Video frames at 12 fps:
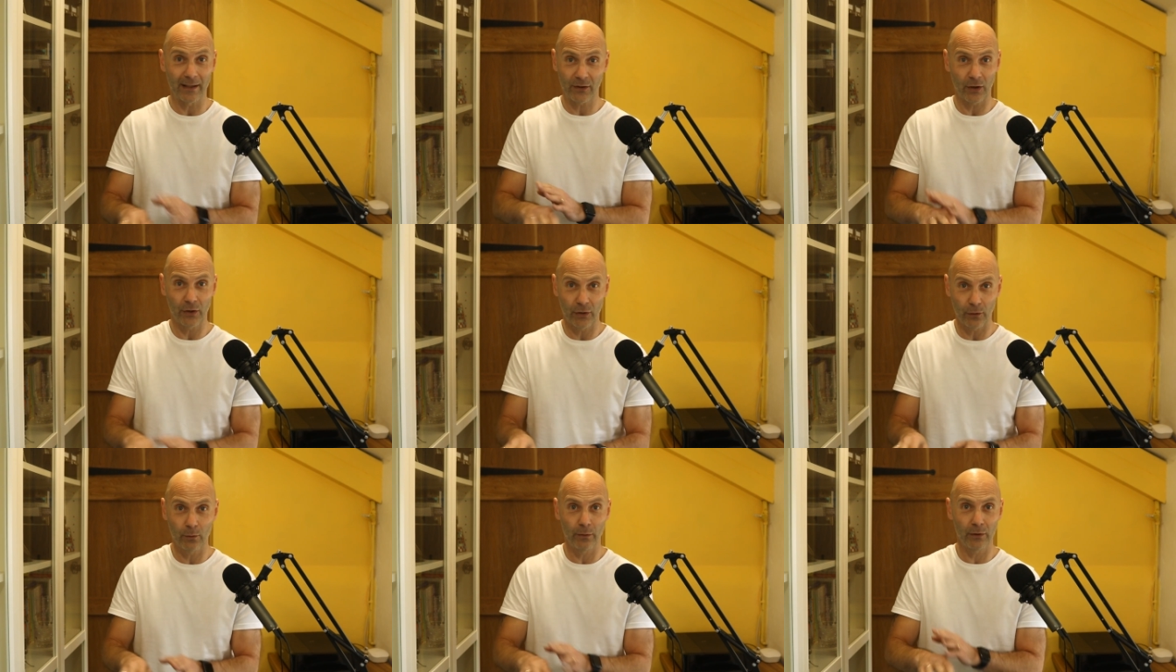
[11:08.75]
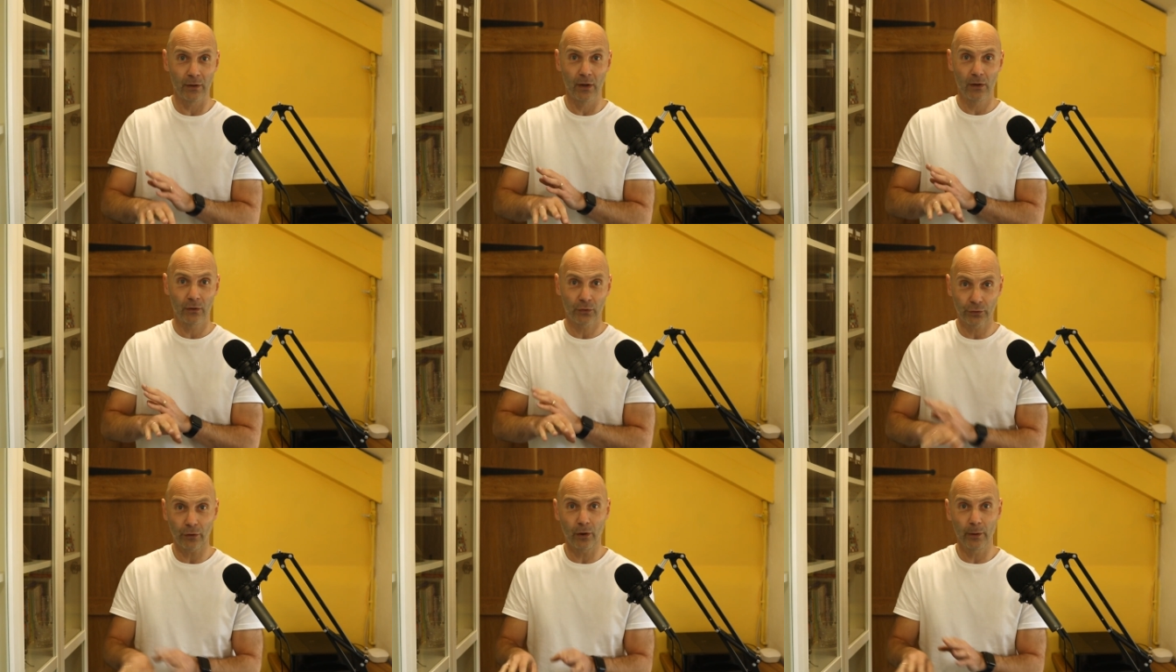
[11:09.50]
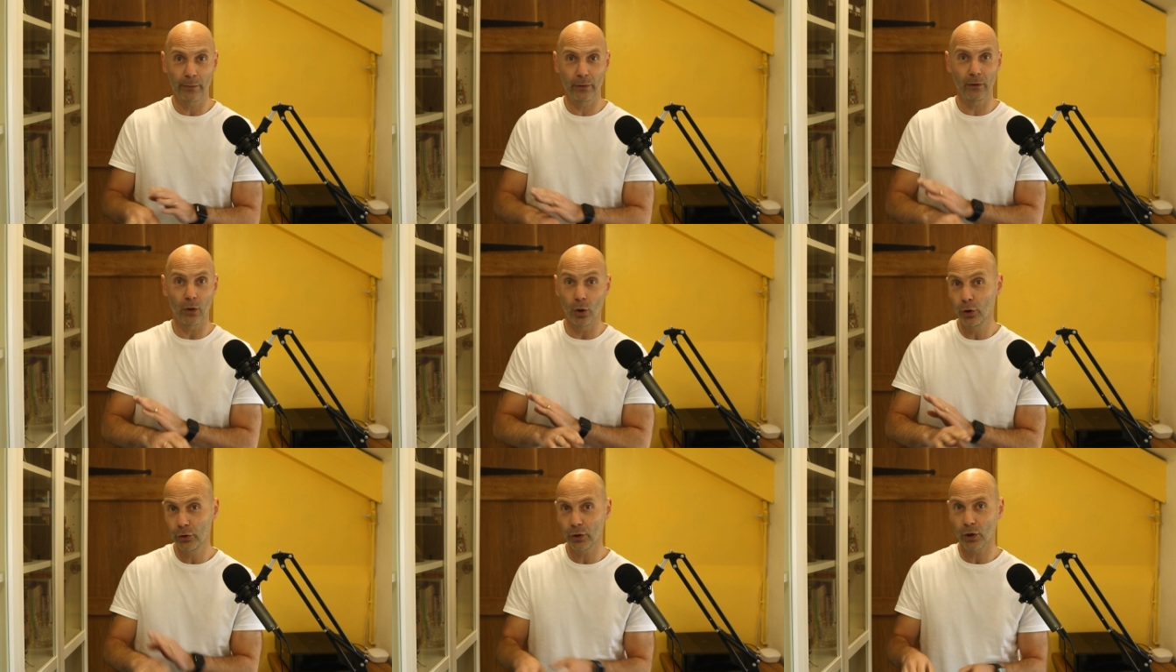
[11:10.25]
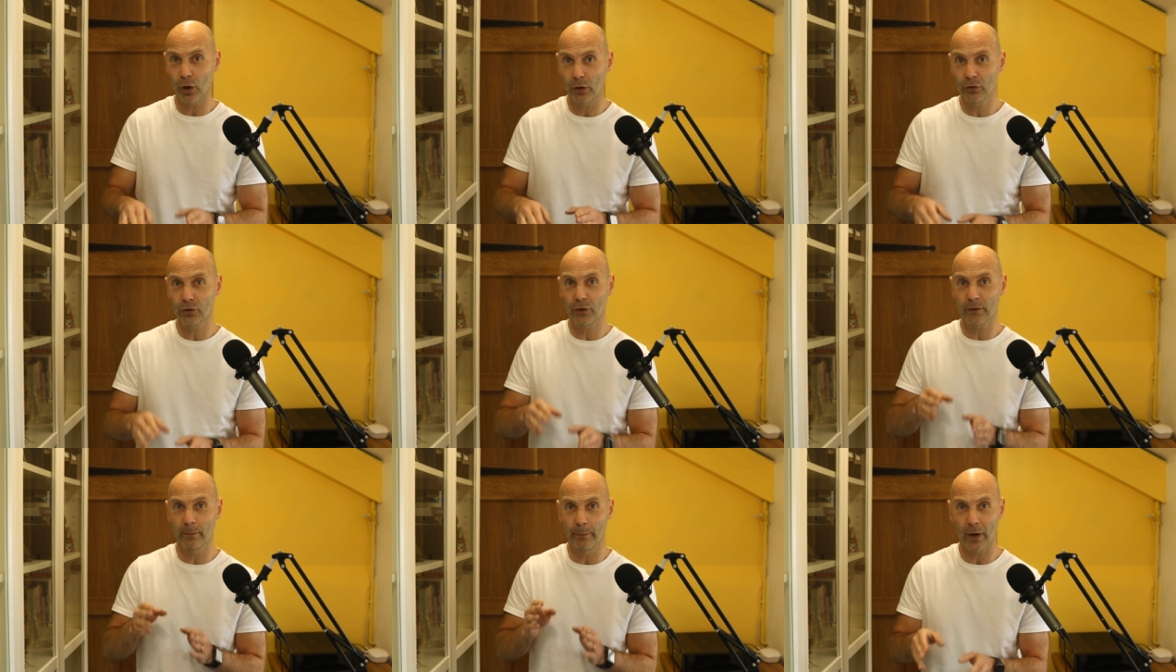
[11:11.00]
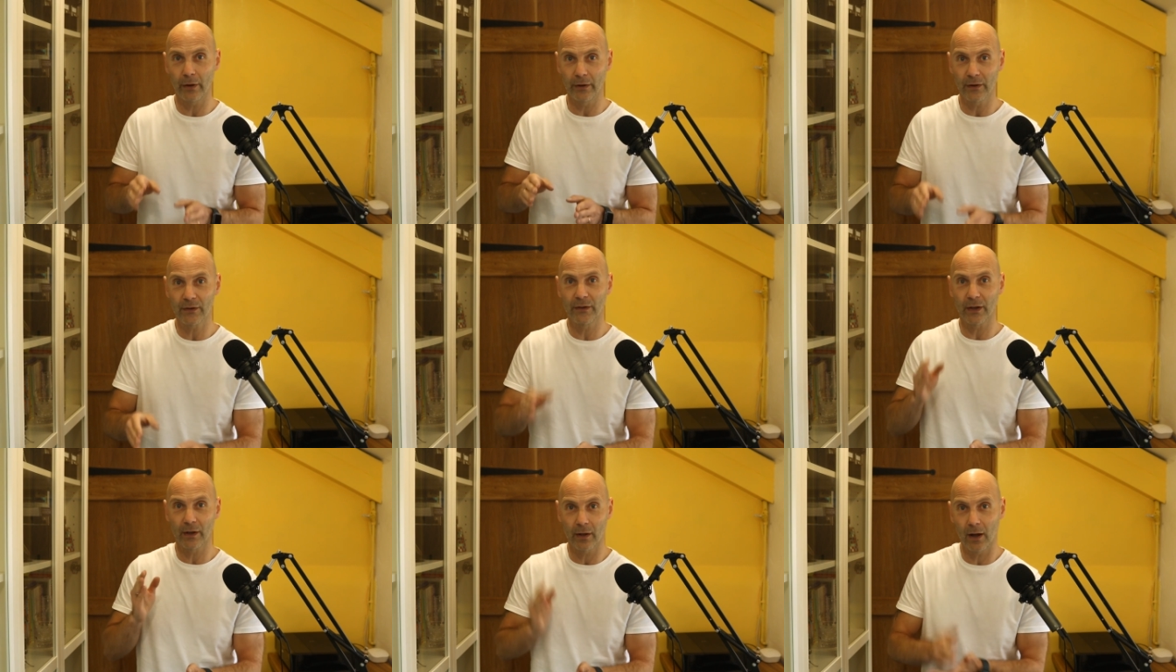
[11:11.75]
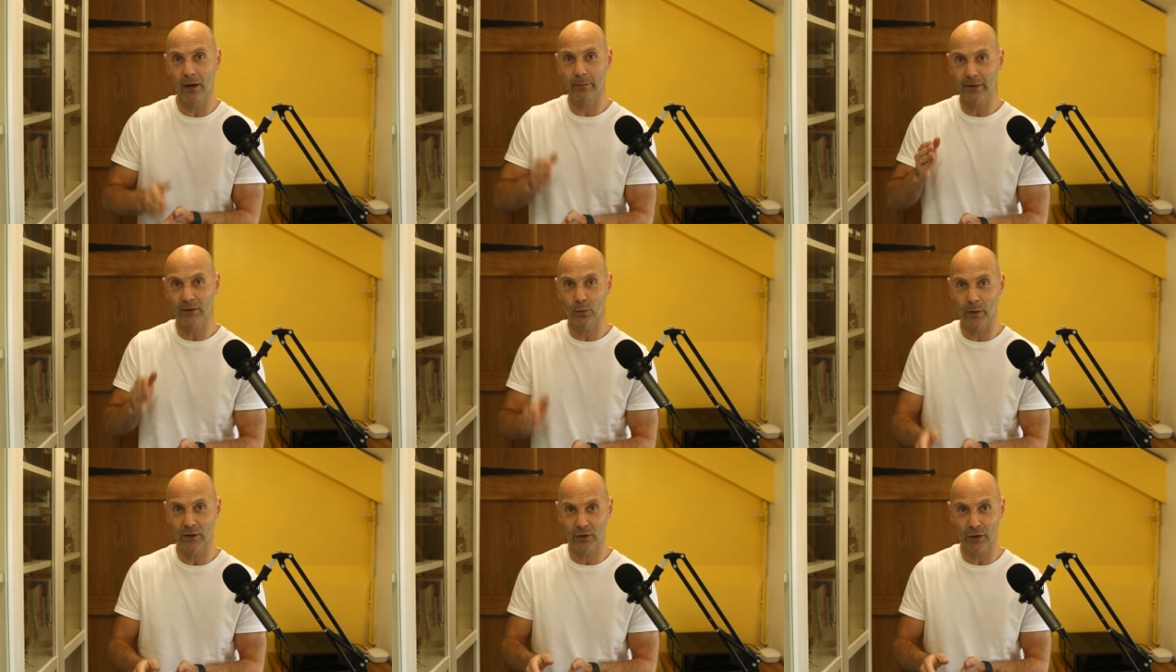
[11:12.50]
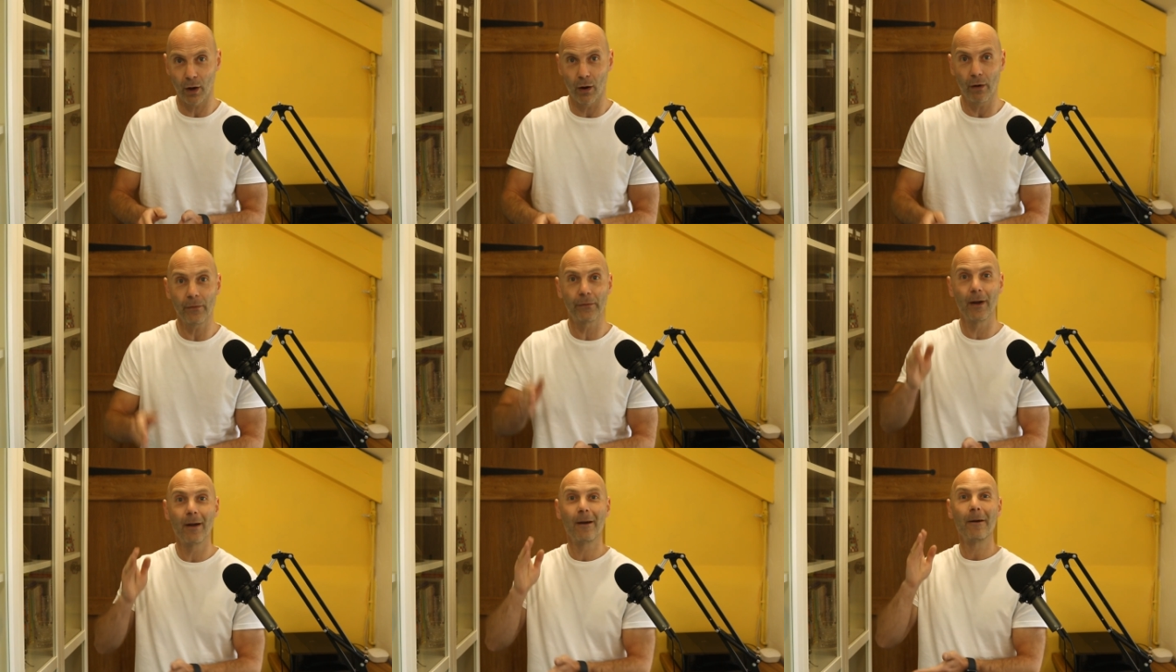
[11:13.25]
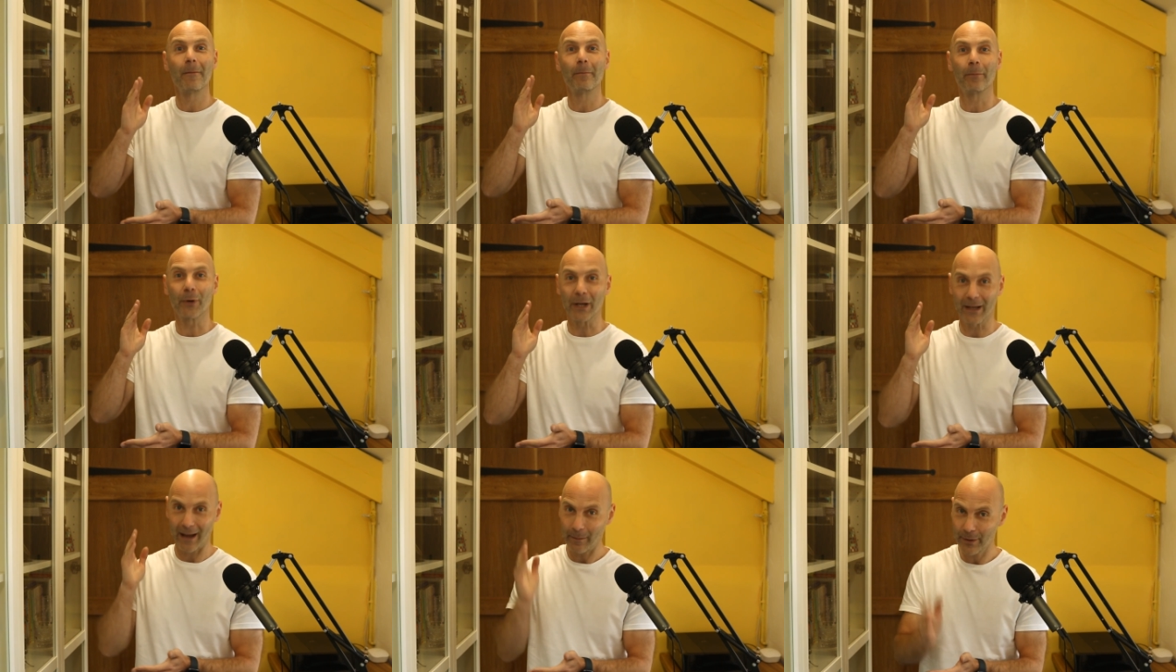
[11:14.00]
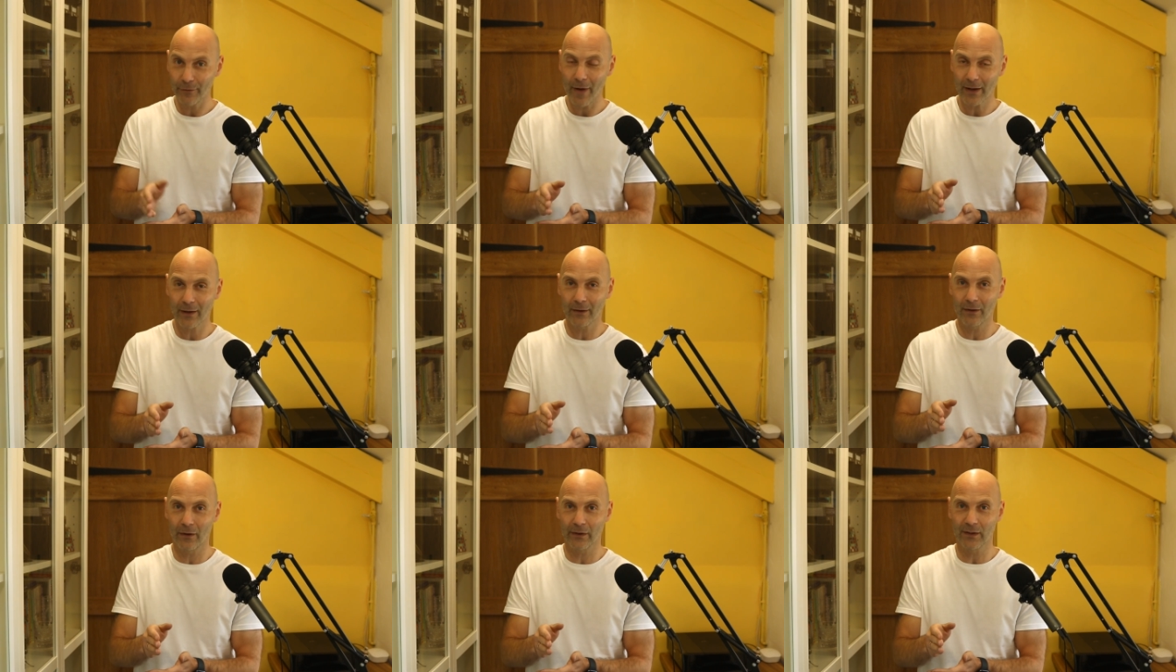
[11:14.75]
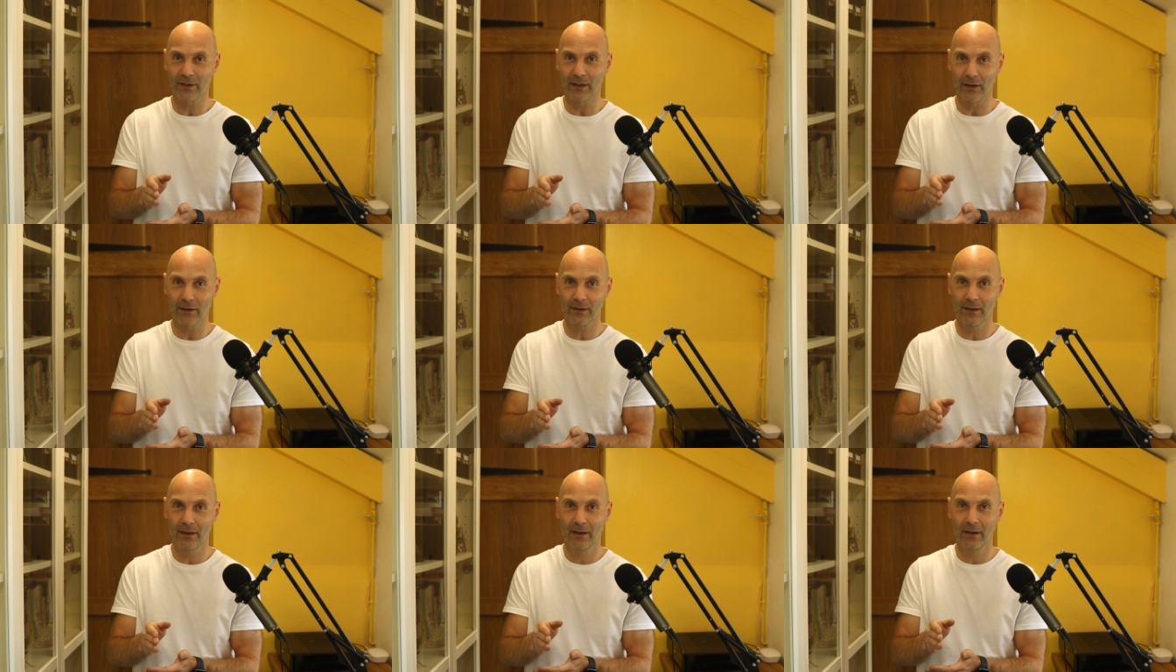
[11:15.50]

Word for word: It's a human, tribal, unconscious bias that can't be switched off, but it can be recognised in us